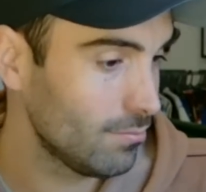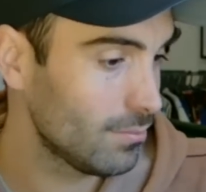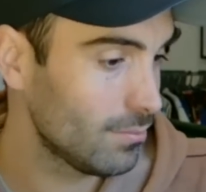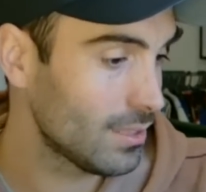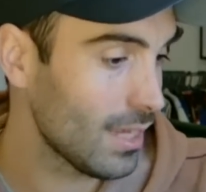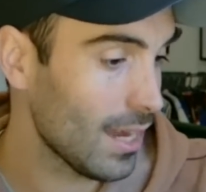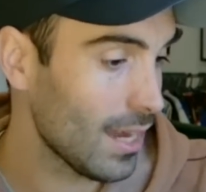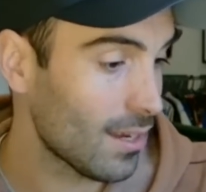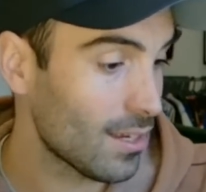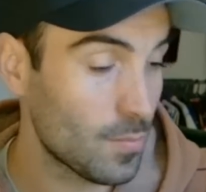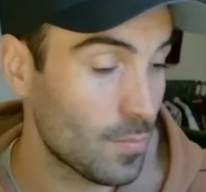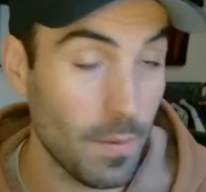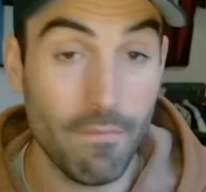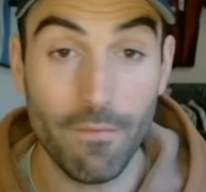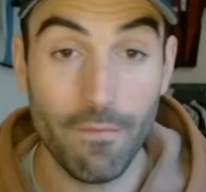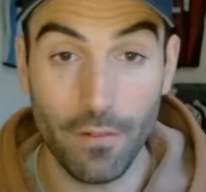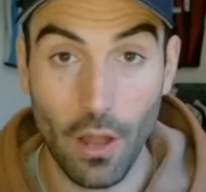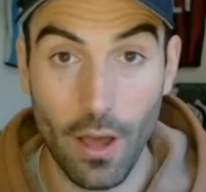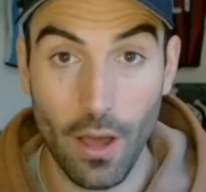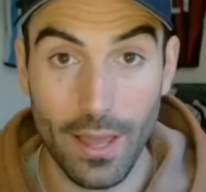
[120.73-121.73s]
Saka's
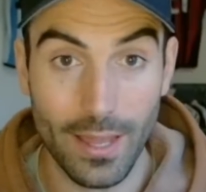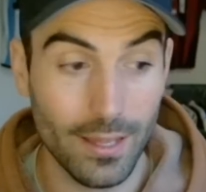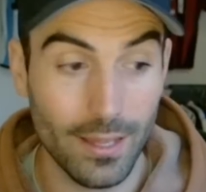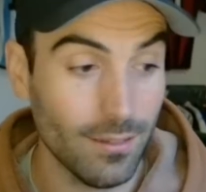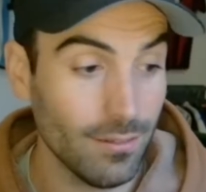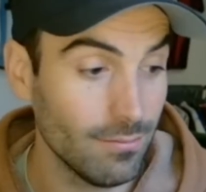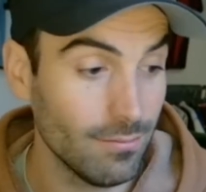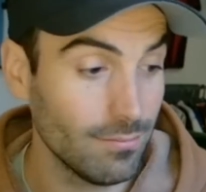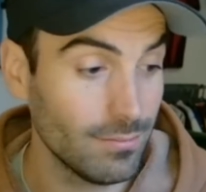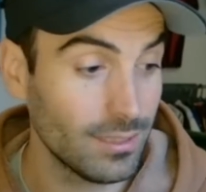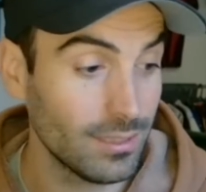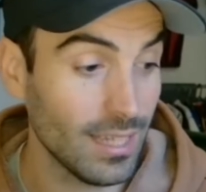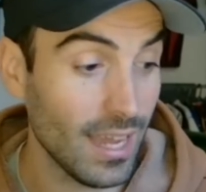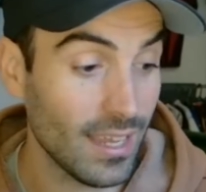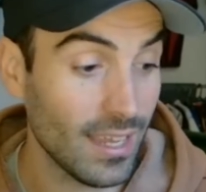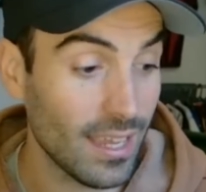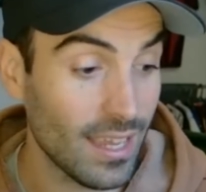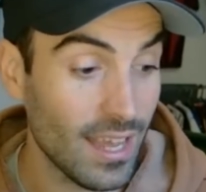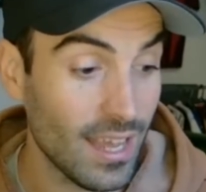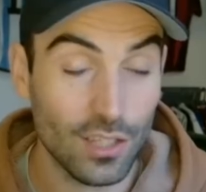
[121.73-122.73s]
been flying.
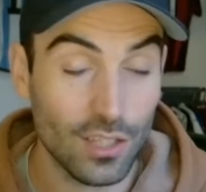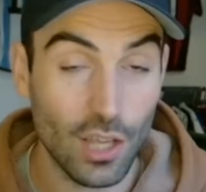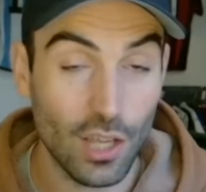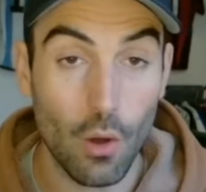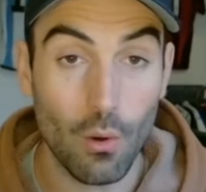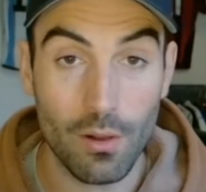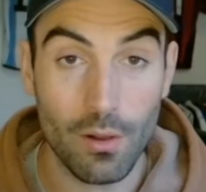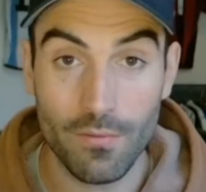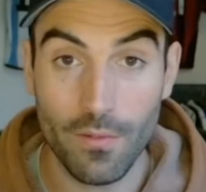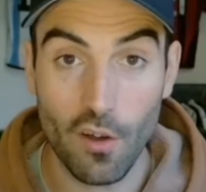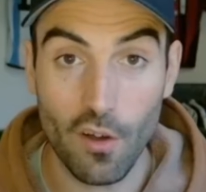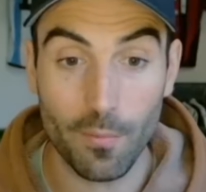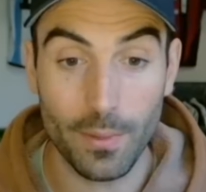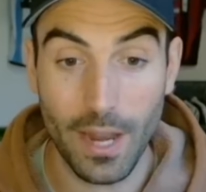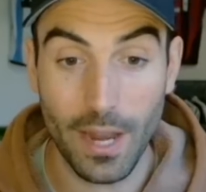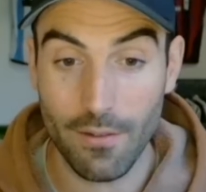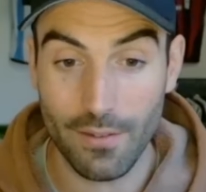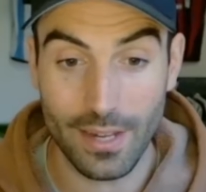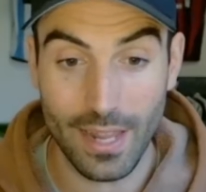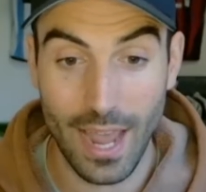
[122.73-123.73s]
Saka a goal
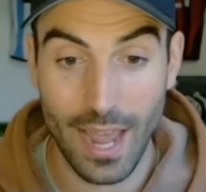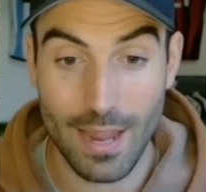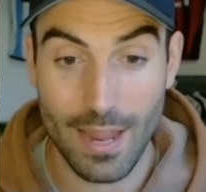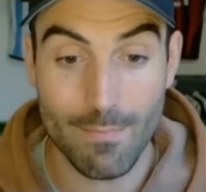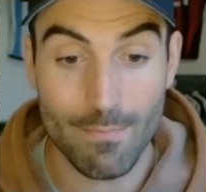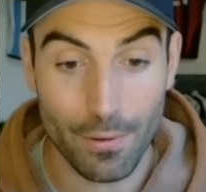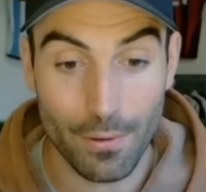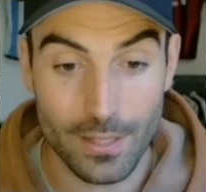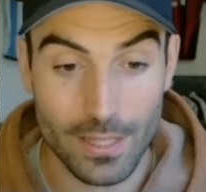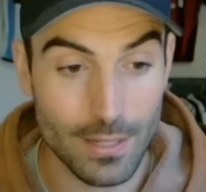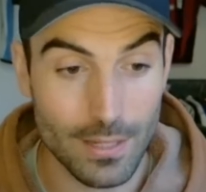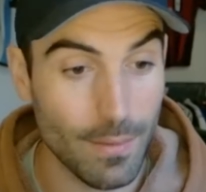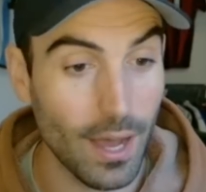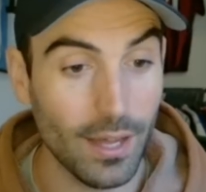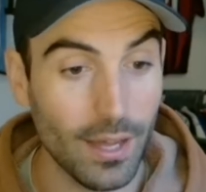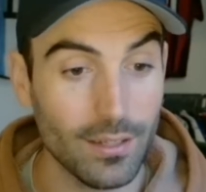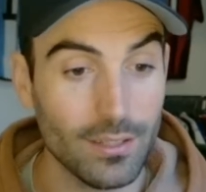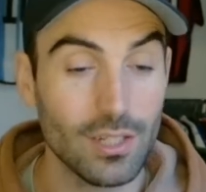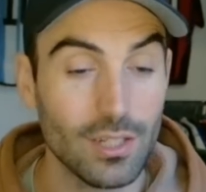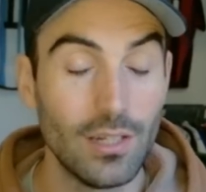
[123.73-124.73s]
involvement every game, pretty
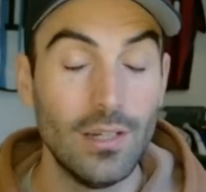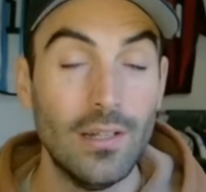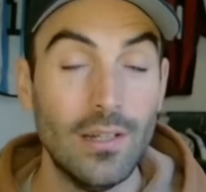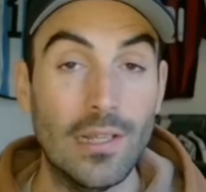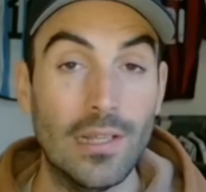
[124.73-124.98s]
much.